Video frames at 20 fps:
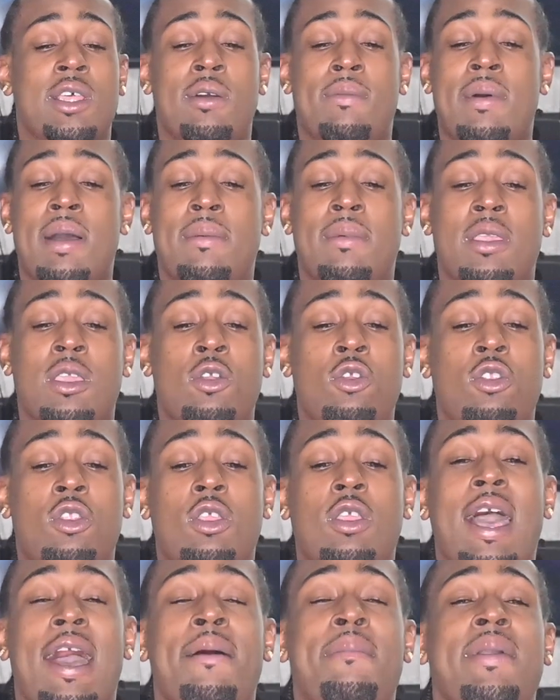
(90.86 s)
but mama, you,
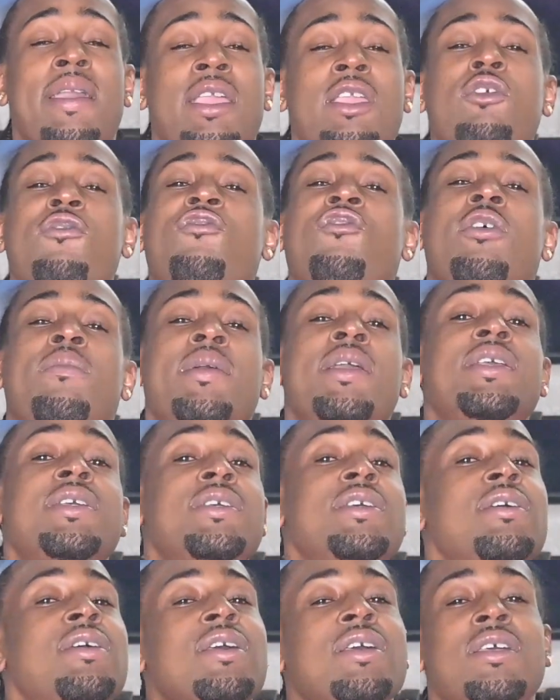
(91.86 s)
I mean, you feel
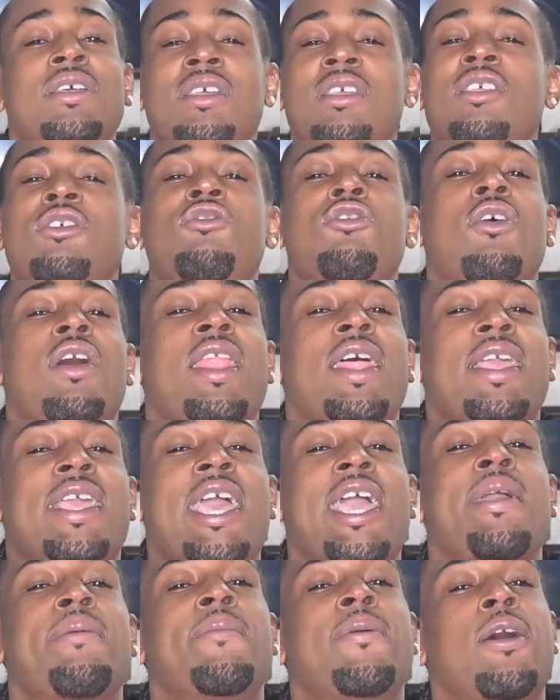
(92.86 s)
me? You know how the
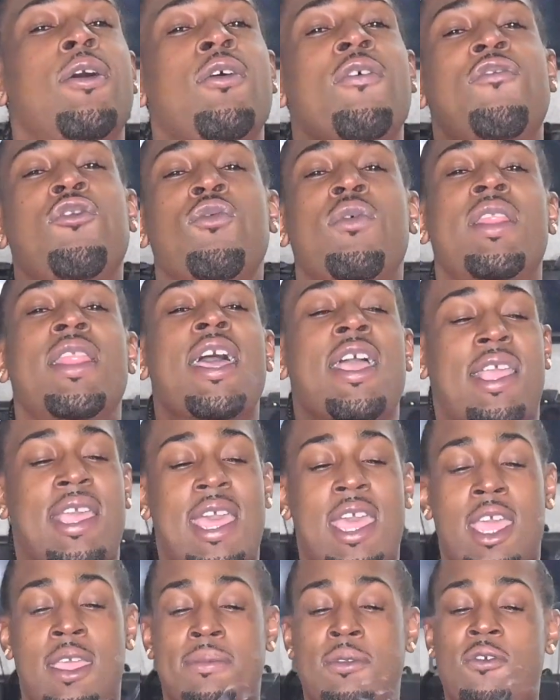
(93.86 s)
game go. If you in that
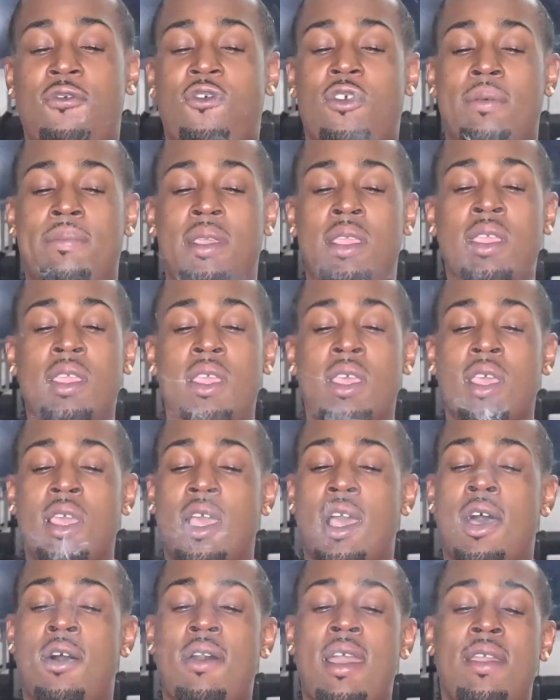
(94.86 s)
game, you feel me?
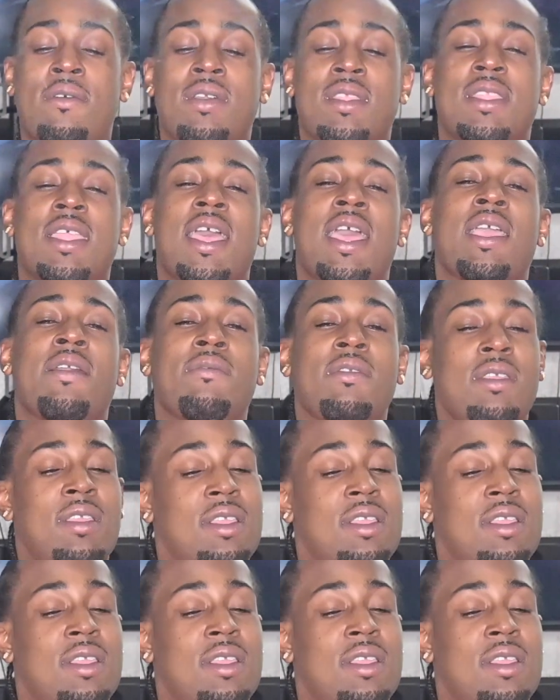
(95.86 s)
On uh, everything.